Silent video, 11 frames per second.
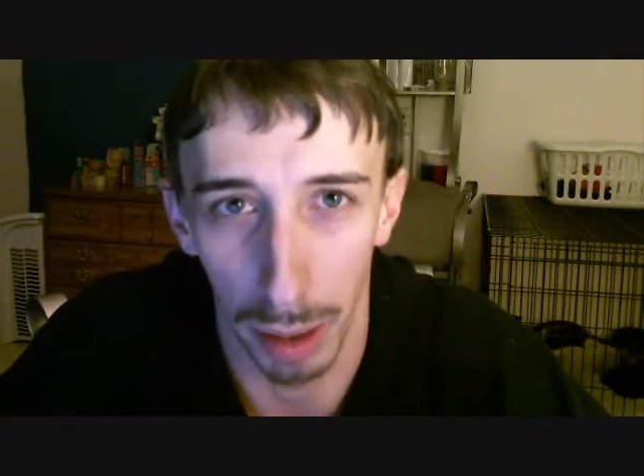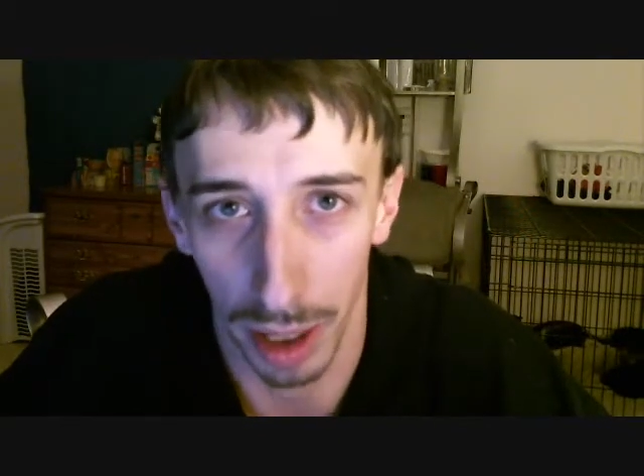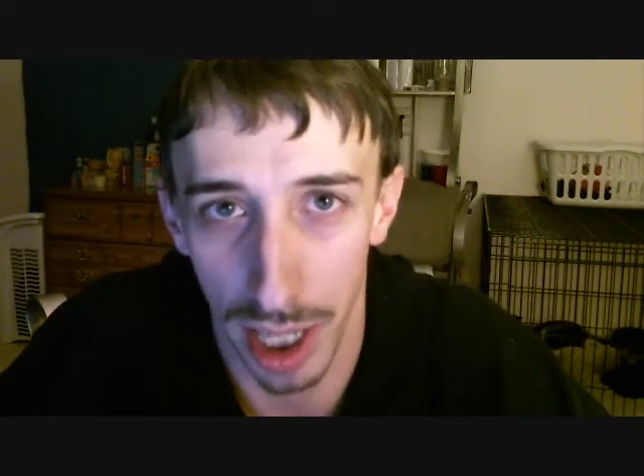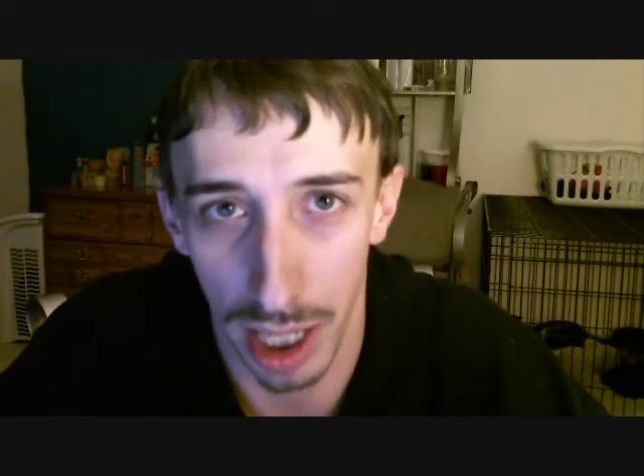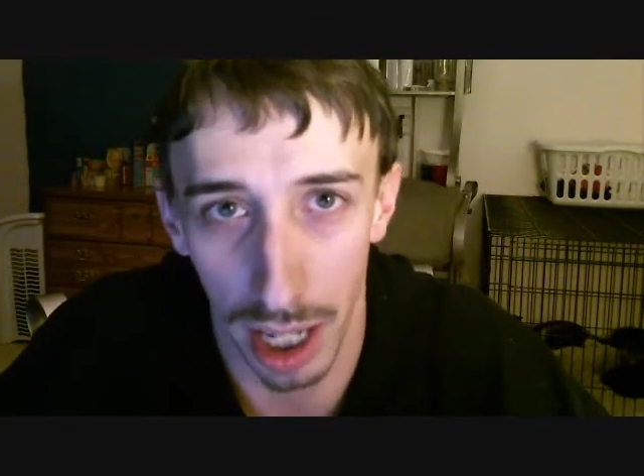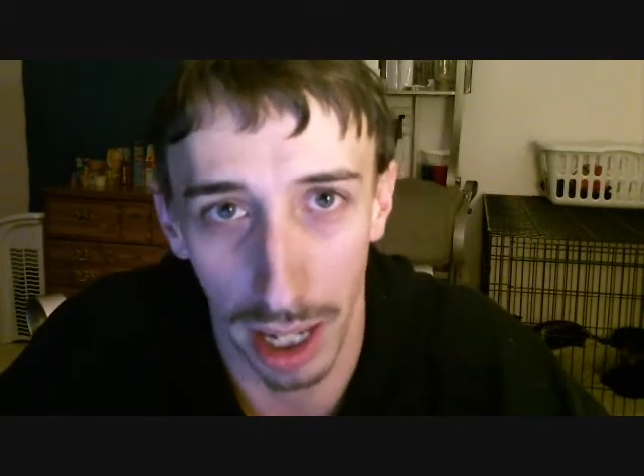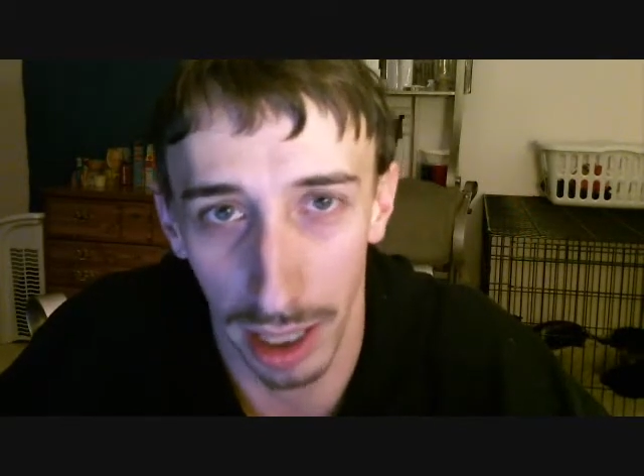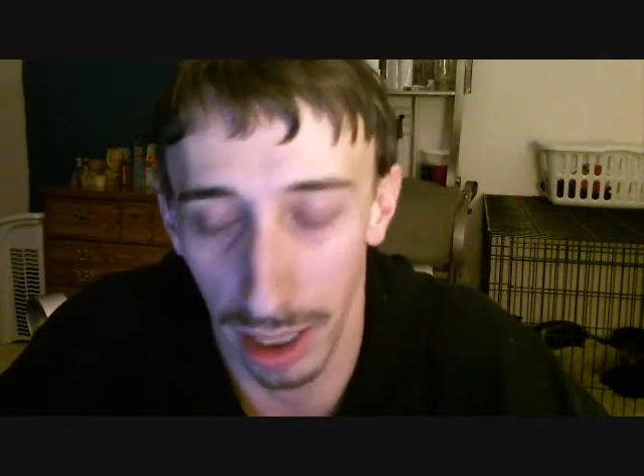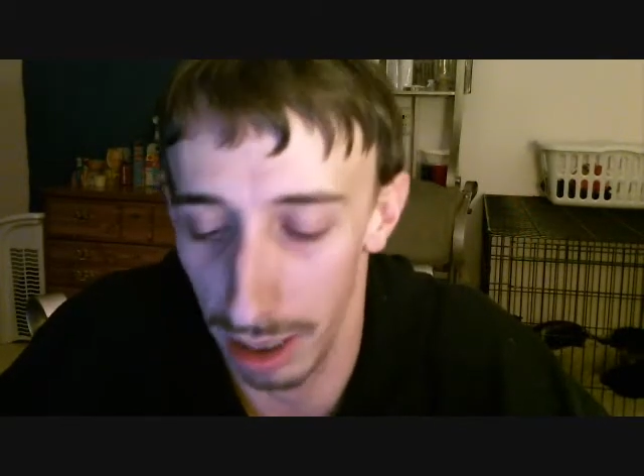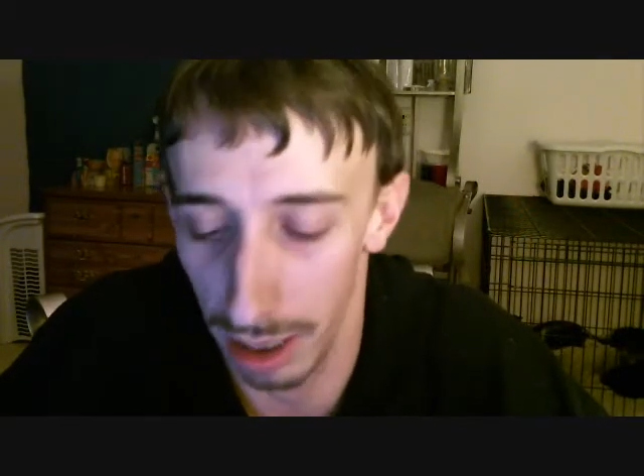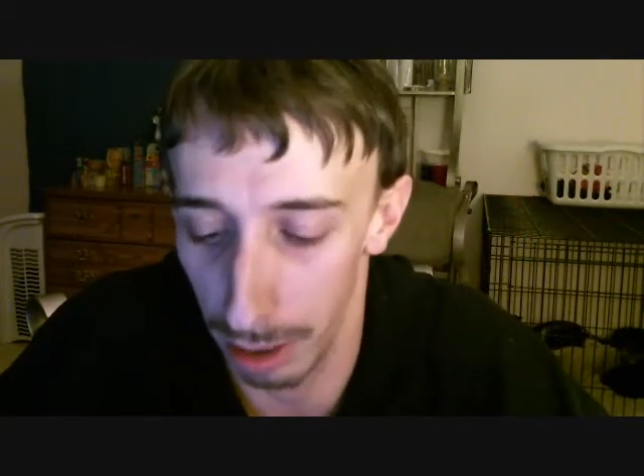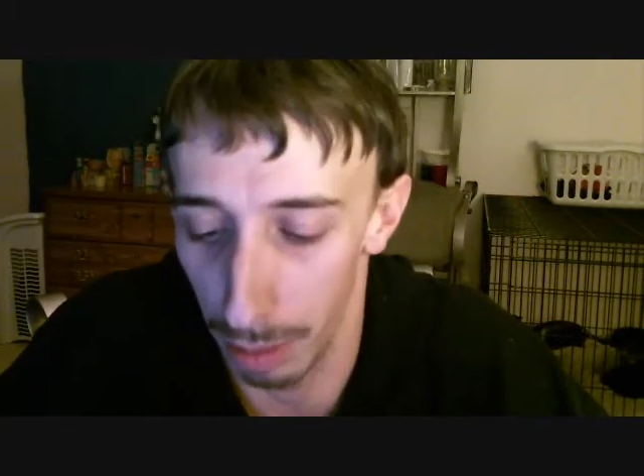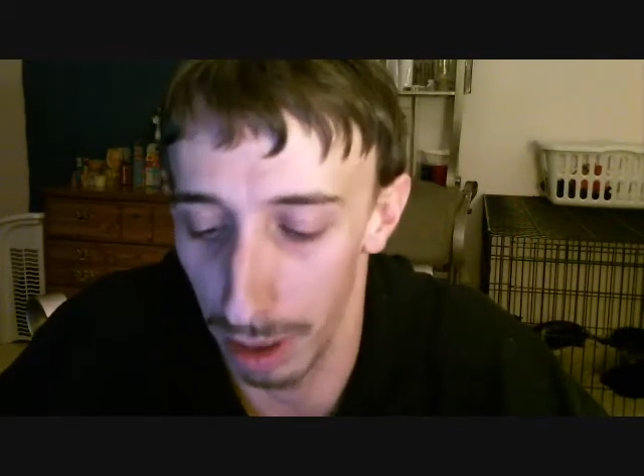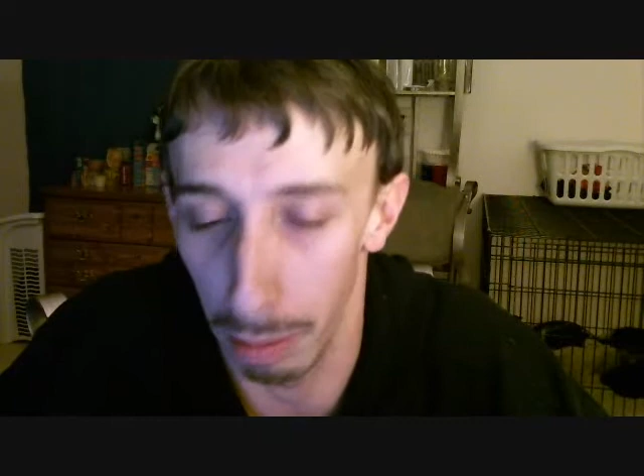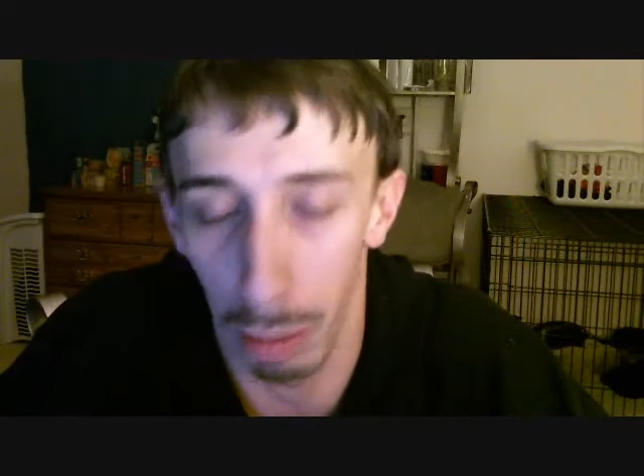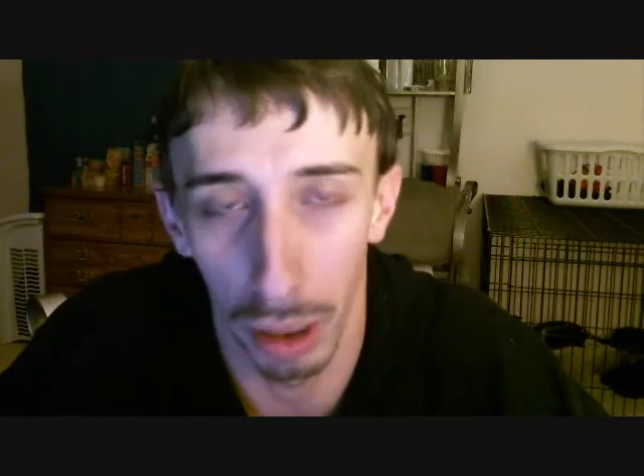excited, you
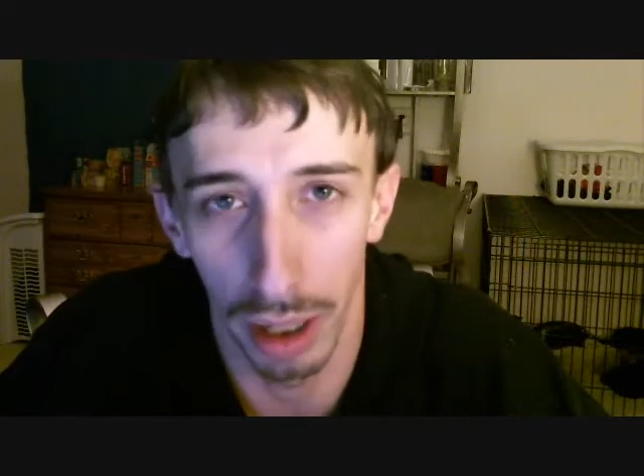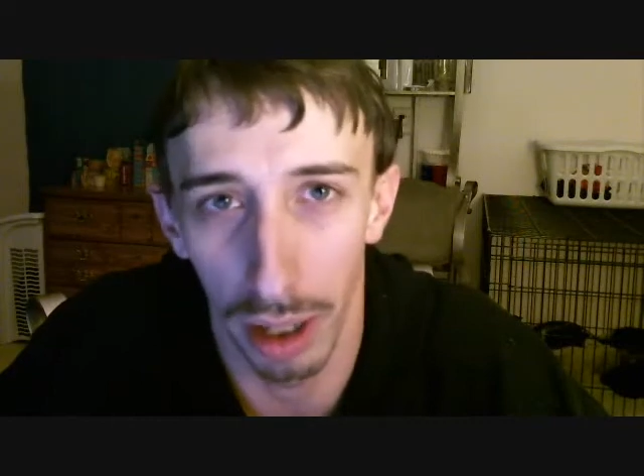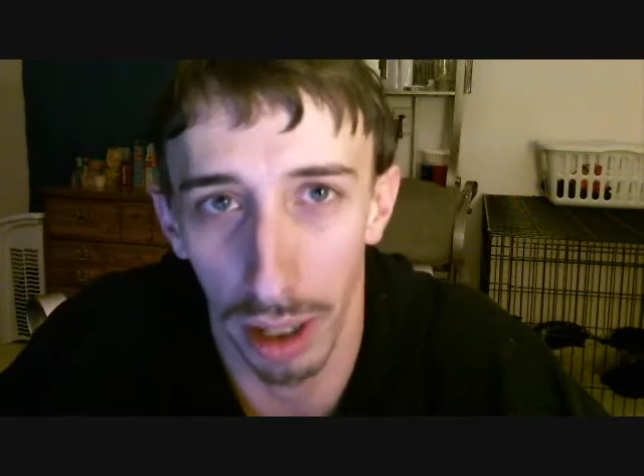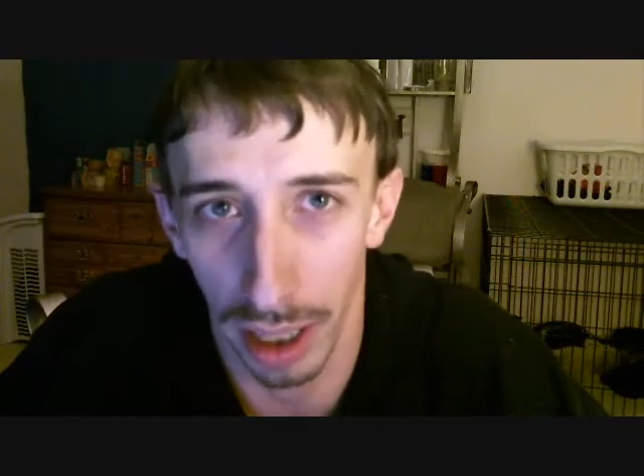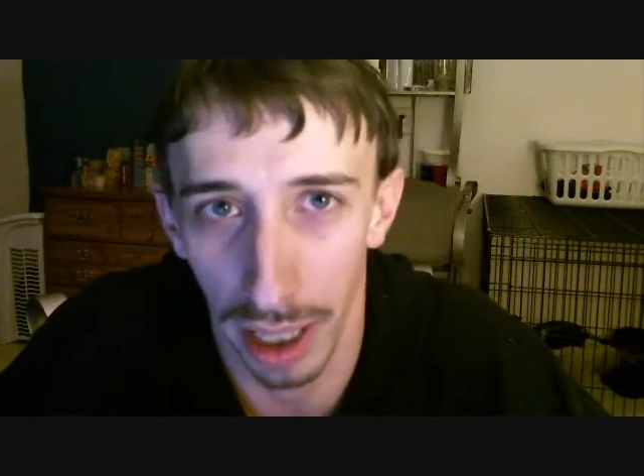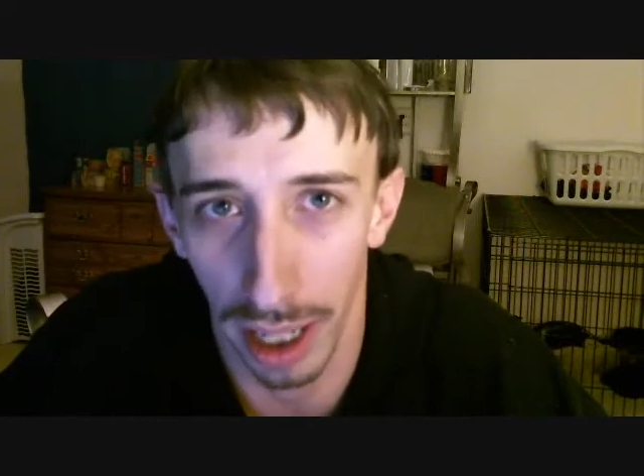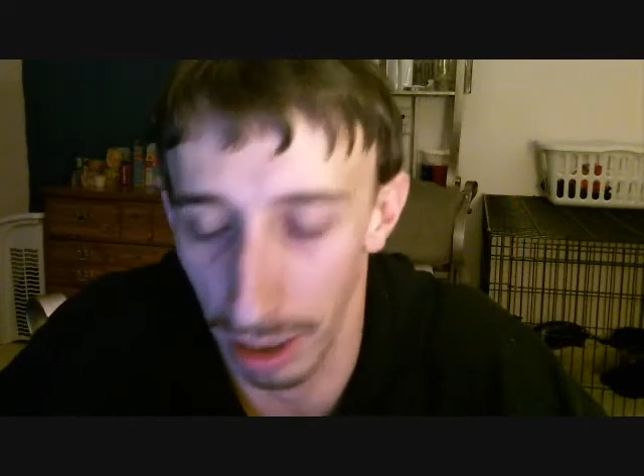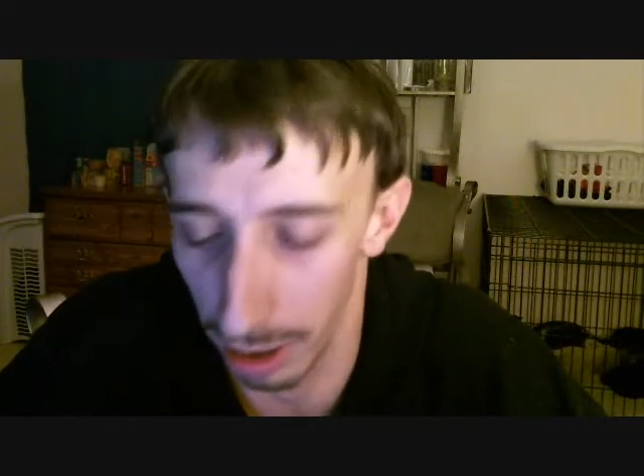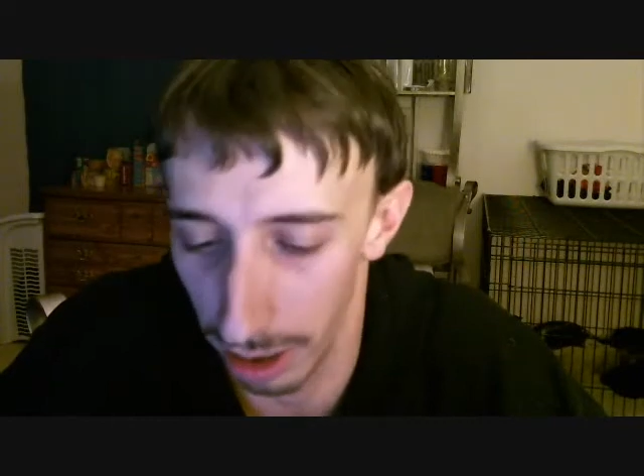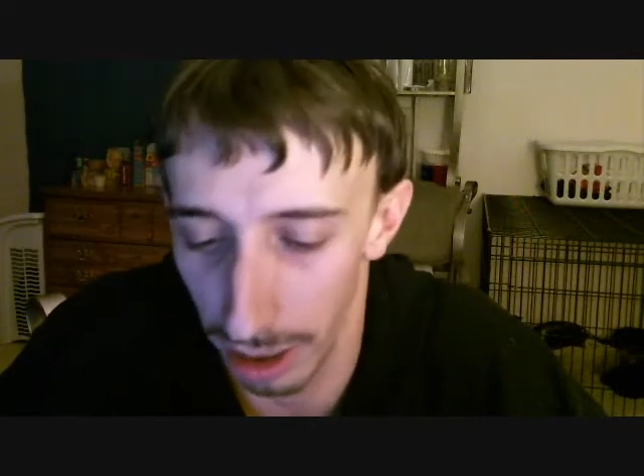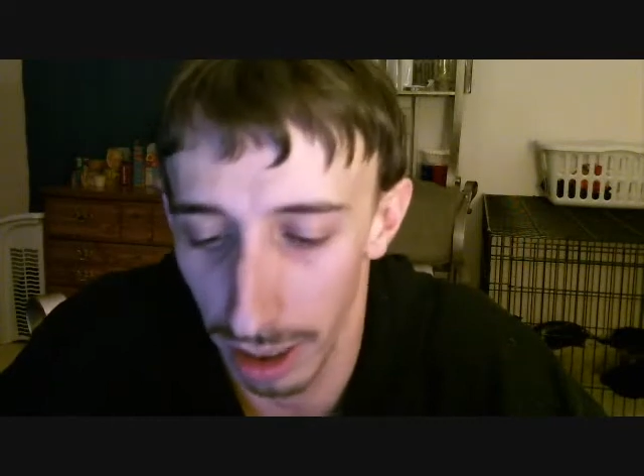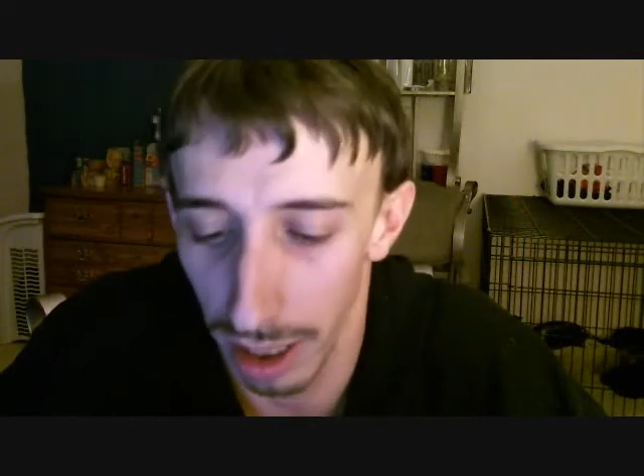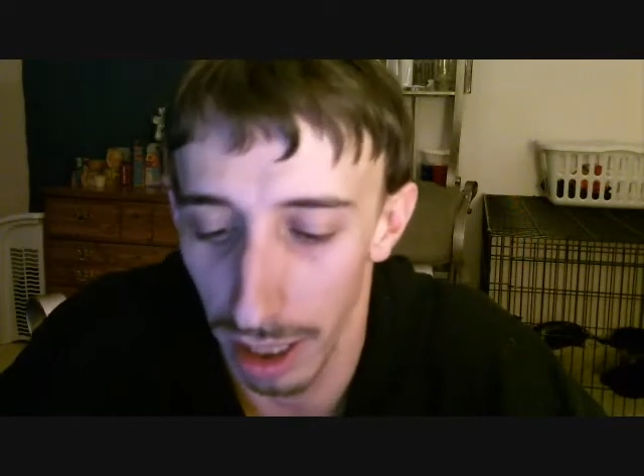want to put it all together.